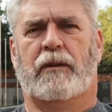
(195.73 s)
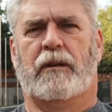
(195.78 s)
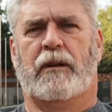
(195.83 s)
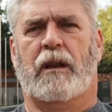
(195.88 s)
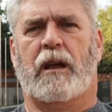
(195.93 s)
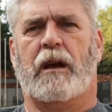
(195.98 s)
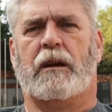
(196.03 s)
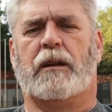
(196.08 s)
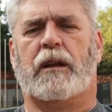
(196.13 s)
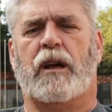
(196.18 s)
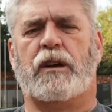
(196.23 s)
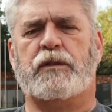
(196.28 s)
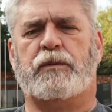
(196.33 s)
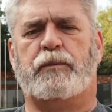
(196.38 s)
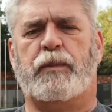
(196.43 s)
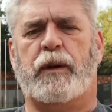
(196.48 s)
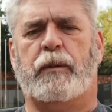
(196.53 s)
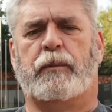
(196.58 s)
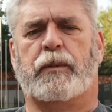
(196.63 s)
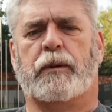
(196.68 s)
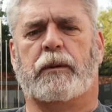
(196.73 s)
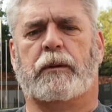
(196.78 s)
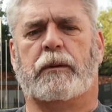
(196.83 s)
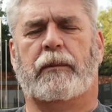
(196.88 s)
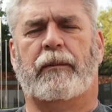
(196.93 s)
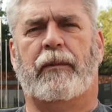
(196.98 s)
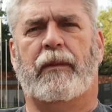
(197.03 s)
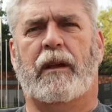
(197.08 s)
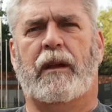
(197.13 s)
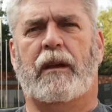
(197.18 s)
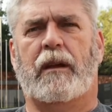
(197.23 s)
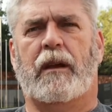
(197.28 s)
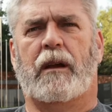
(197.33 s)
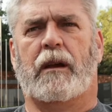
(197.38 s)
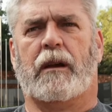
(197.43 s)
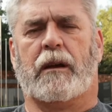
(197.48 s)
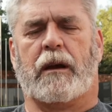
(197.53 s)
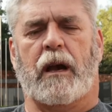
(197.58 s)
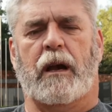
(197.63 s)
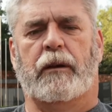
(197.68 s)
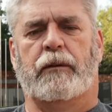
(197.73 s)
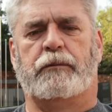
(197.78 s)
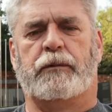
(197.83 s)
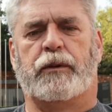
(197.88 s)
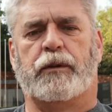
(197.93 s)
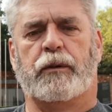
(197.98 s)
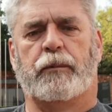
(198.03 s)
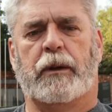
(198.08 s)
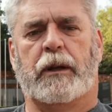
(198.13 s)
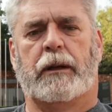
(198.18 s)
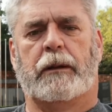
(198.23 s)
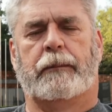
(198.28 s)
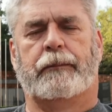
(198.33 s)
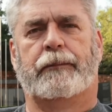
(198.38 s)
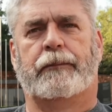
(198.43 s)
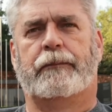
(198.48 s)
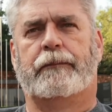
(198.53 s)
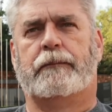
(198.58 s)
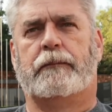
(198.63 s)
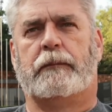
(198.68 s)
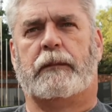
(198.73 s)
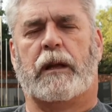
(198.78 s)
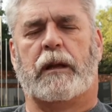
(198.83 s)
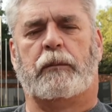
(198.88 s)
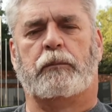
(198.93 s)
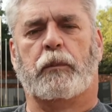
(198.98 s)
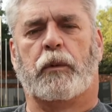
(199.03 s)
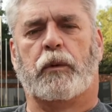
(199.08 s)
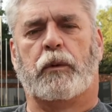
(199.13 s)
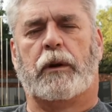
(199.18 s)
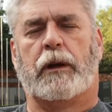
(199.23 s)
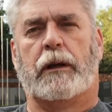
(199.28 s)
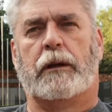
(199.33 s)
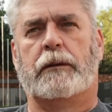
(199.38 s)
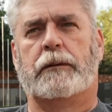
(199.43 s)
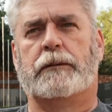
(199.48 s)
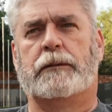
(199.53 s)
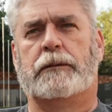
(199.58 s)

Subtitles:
like those people gave to me that morning.